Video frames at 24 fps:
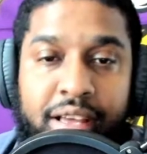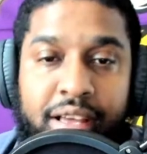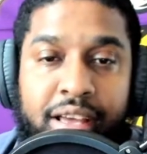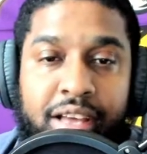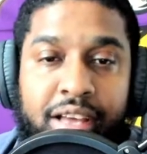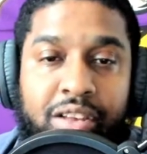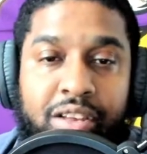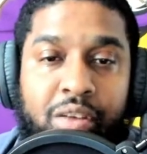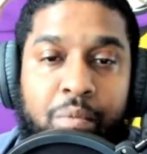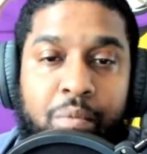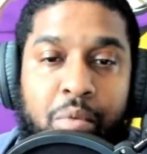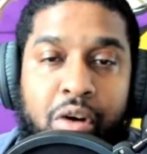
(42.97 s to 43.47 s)

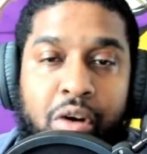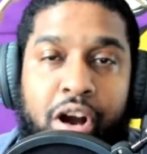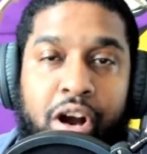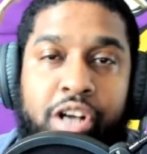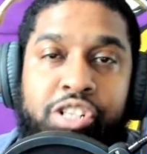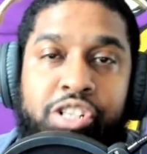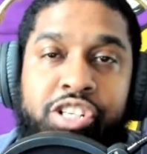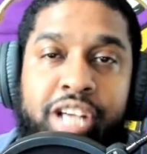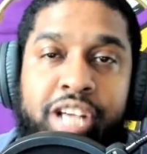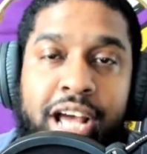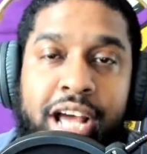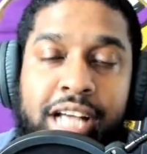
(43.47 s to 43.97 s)
And Lamar
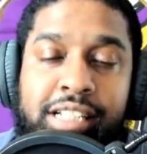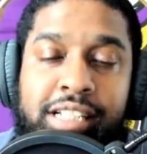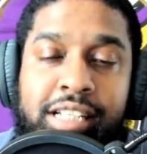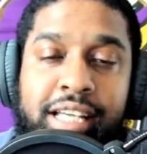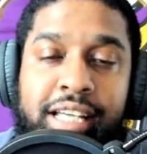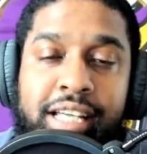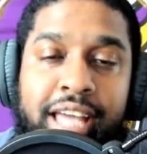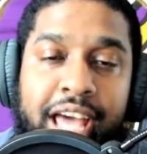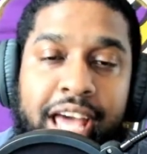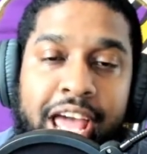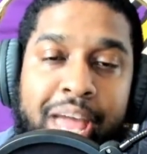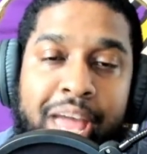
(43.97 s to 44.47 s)

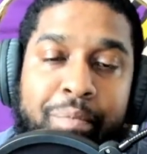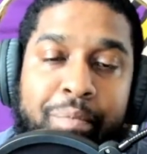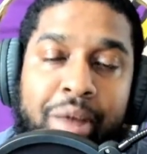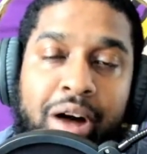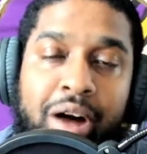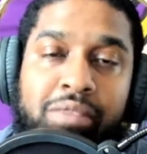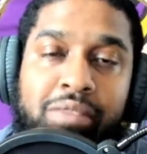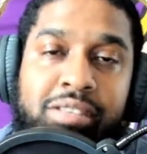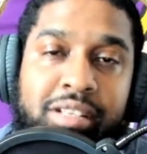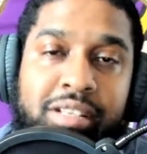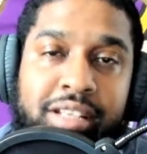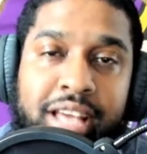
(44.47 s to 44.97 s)
Jackson came
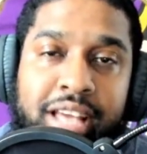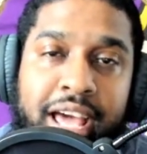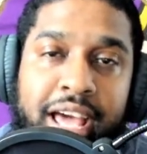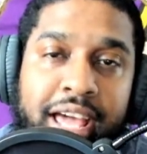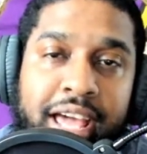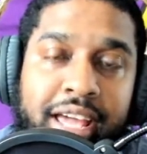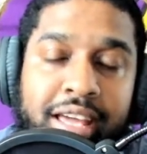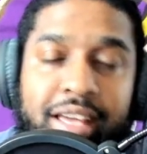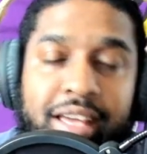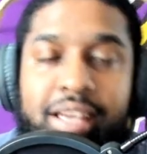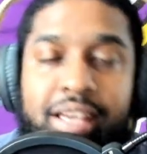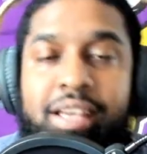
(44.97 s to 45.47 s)
out
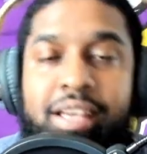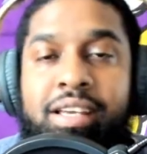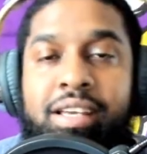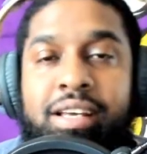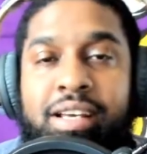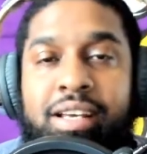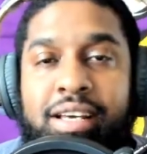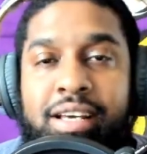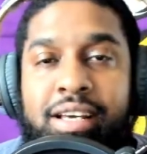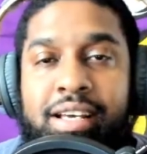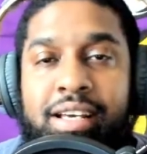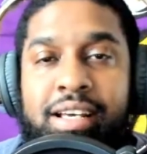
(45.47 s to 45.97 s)
today
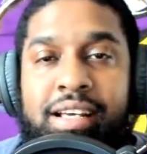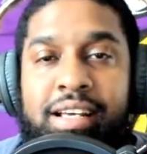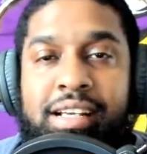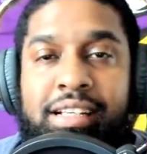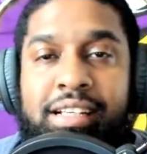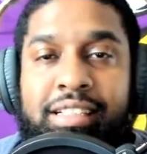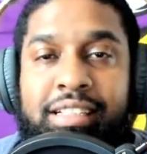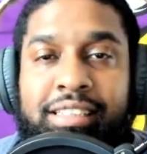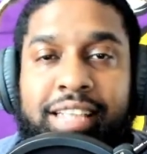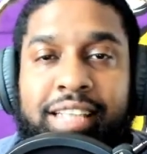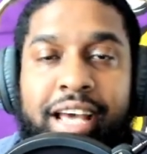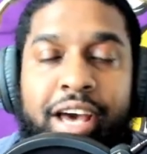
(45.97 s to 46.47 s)

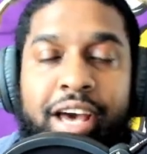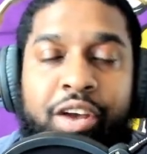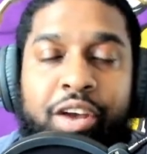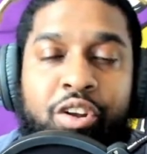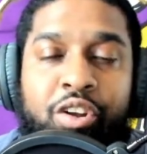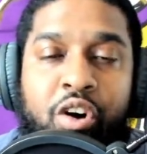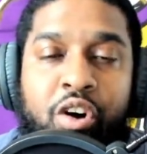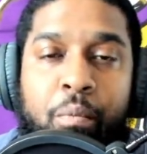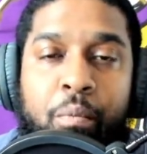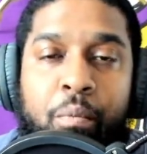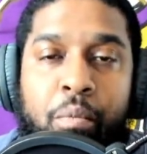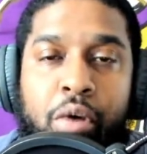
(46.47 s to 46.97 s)
saying
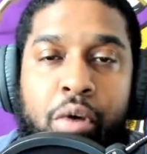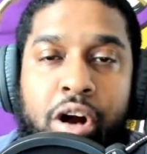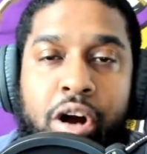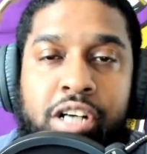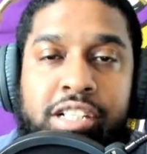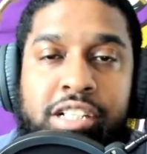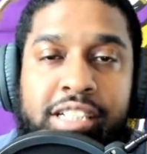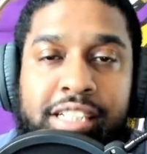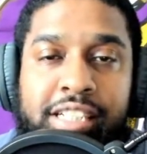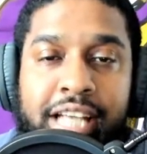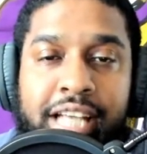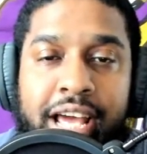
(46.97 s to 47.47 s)
on March
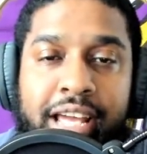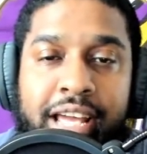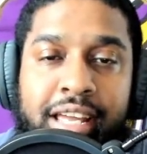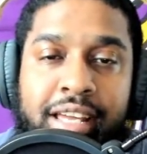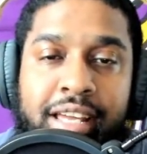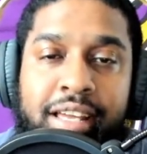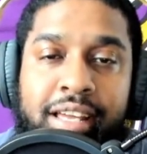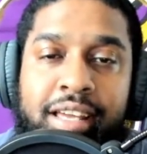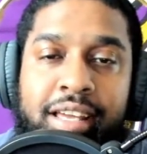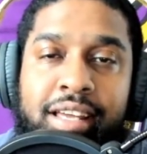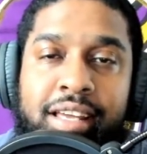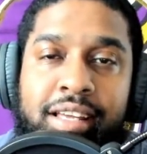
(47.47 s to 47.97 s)

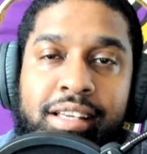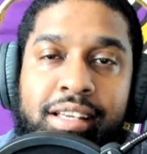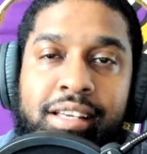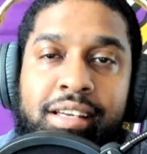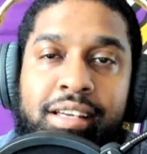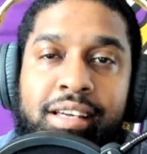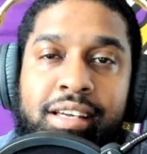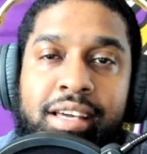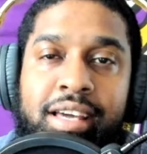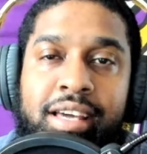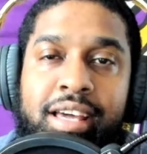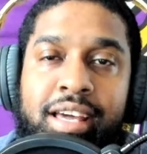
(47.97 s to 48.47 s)
2nd,
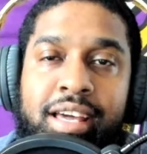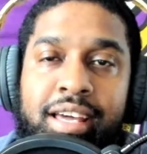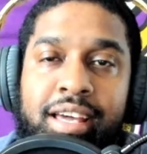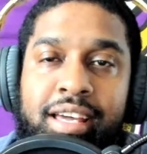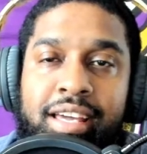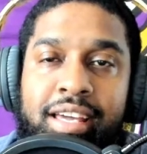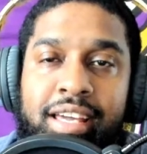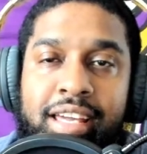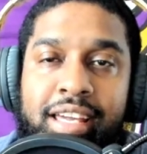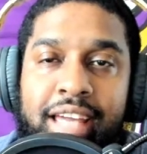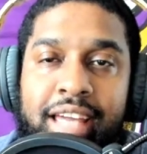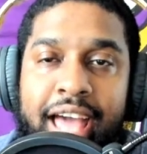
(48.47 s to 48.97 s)

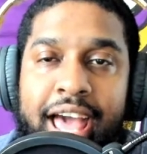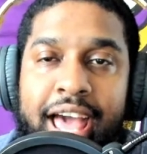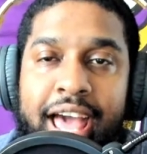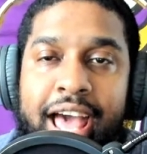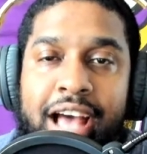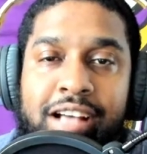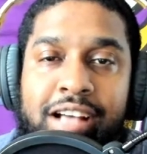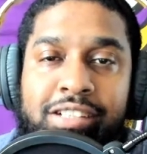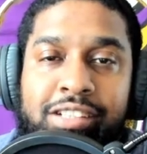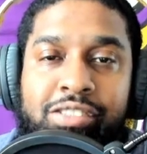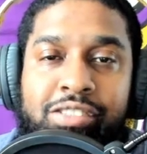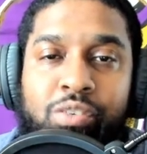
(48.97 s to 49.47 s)
he
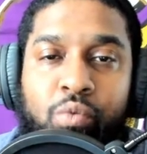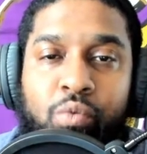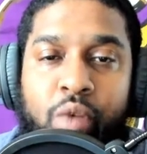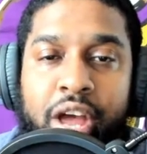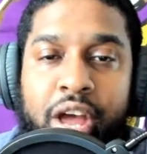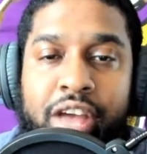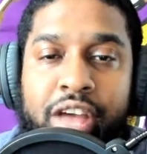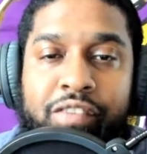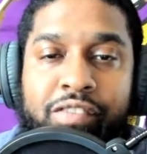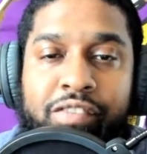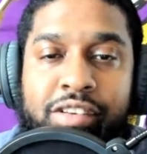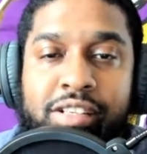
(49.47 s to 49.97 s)
asked the
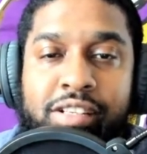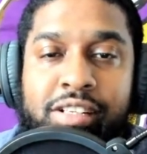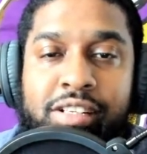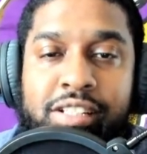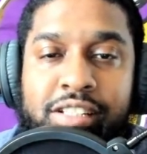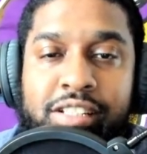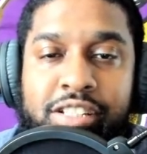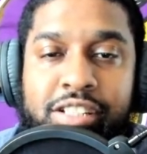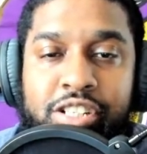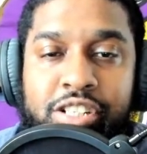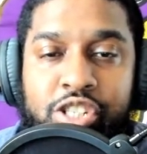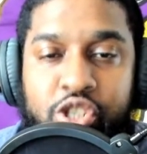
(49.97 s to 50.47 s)
Ravens
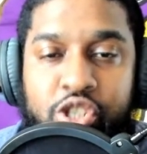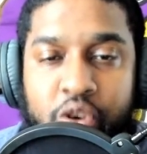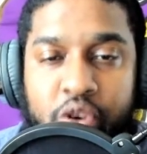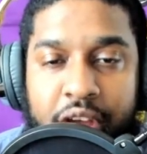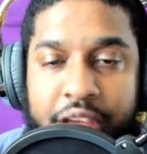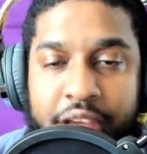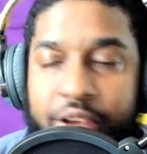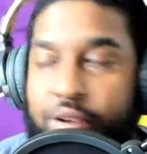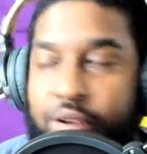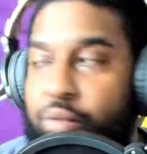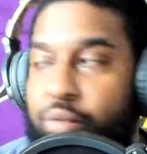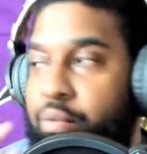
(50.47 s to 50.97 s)
to
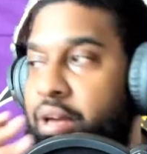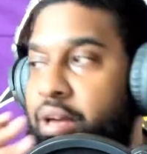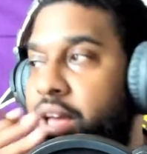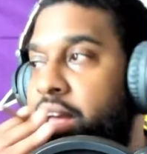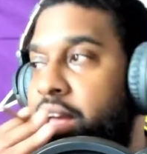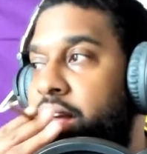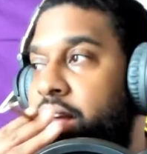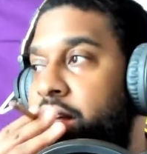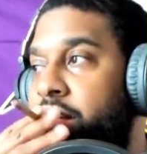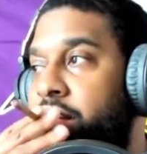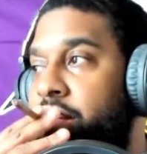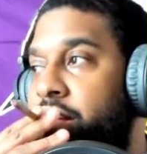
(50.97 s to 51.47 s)
trade him,
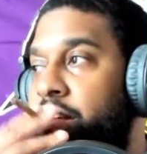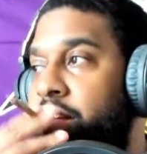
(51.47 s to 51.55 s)
man.